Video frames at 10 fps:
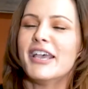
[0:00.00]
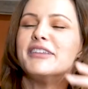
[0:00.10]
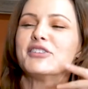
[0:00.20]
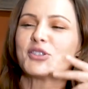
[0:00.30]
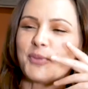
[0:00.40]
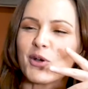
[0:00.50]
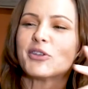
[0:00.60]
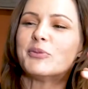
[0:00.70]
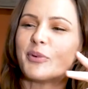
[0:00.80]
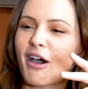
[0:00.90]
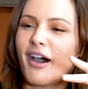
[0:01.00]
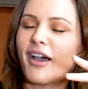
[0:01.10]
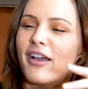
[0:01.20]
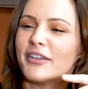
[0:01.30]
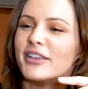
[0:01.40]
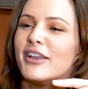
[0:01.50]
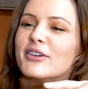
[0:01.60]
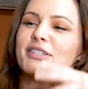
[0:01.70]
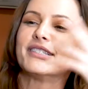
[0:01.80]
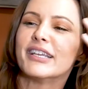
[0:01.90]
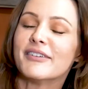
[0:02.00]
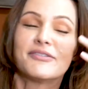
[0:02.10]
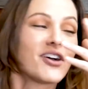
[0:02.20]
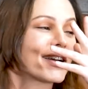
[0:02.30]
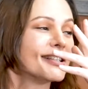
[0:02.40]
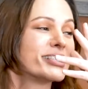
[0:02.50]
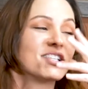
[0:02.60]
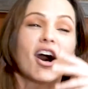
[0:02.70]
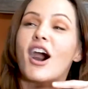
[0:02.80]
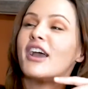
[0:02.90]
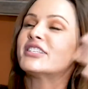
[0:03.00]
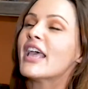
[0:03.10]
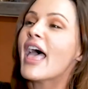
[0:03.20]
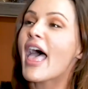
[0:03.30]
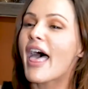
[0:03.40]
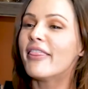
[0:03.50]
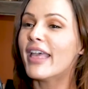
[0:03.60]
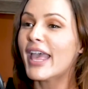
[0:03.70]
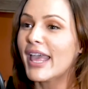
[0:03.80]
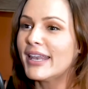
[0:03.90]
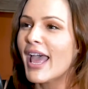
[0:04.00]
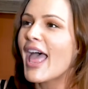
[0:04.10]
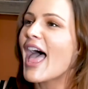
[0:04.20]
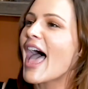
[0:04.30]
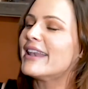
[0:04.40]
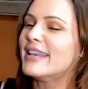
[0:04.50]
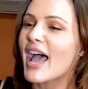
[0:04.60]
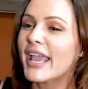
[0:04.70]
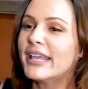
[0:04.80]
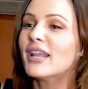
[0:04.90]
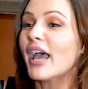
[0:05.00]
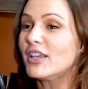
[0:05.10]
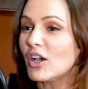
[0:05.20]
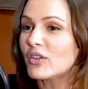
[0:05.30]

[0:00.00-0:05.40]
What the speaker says: in a smoky bar, singing fucking songs. And then at night, I'd go